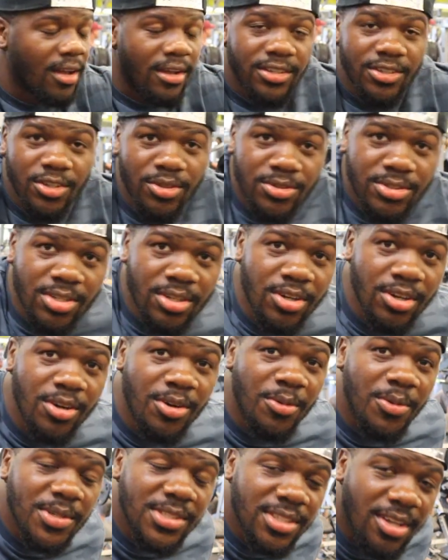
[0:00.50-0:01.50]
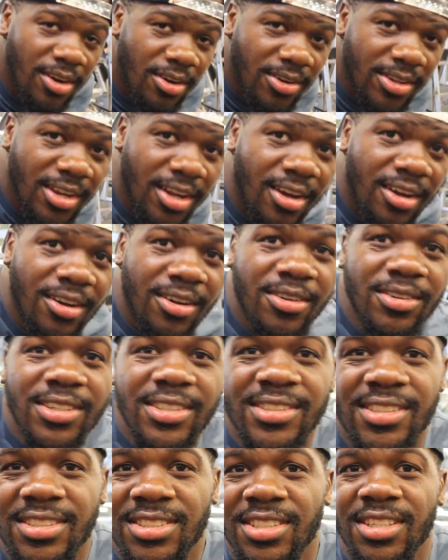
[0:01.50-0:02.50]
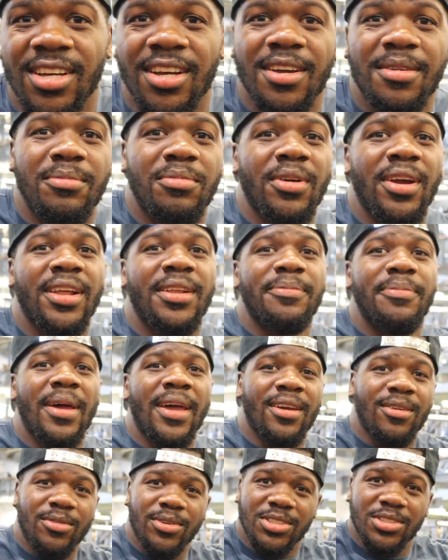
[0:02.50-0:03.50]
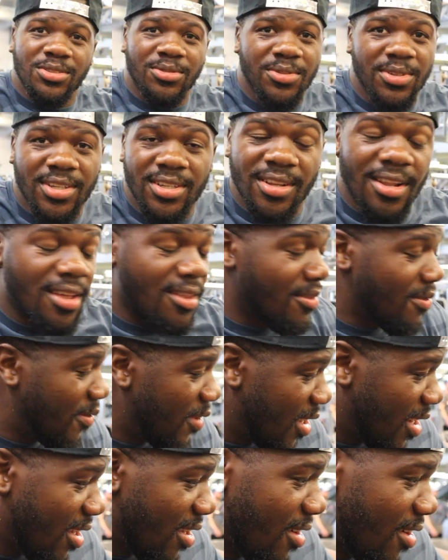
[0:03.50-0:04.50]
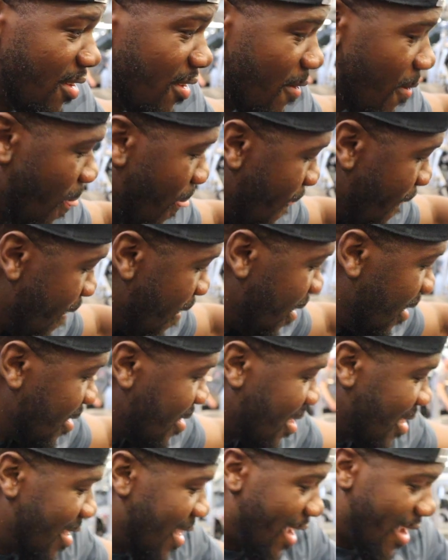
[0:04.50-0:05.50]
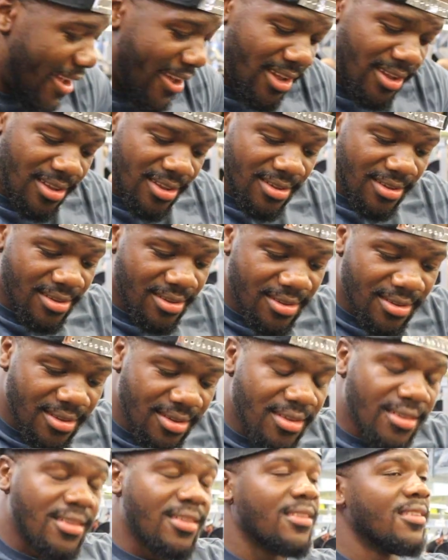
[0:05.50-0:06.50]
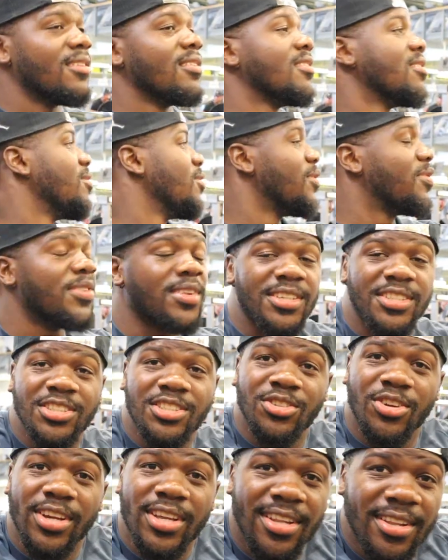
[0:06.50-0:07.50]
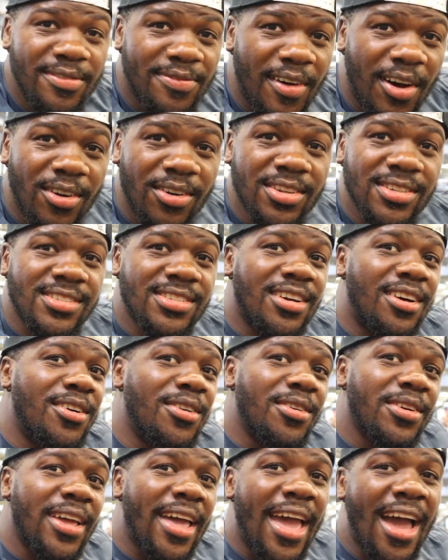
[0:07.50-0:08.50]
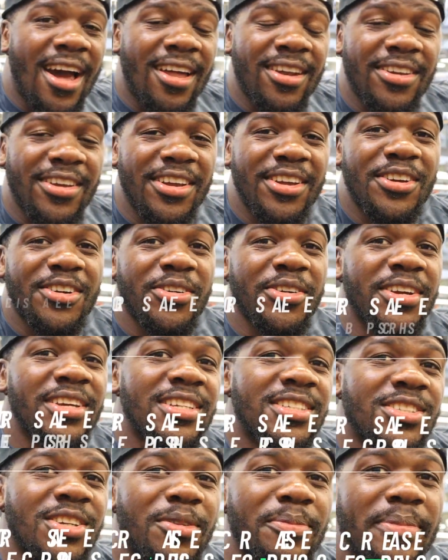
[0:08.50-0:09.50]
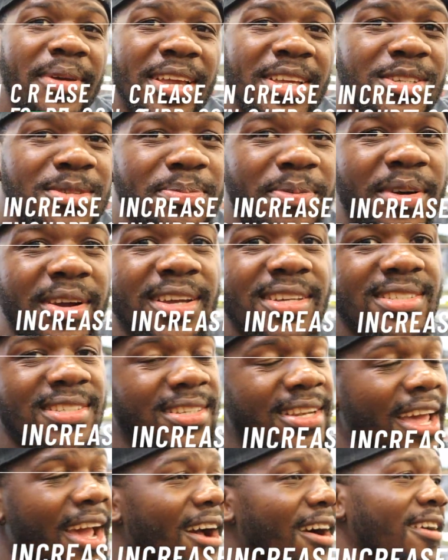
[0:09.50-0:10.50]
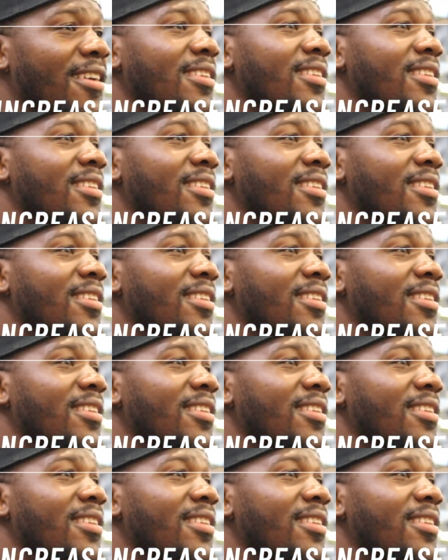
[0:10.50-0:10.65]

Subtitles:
YouTube, what's going on? It's Desean Brady back with you with another video. Today, I'm going to strictly focus on how to increase your bench press. Now,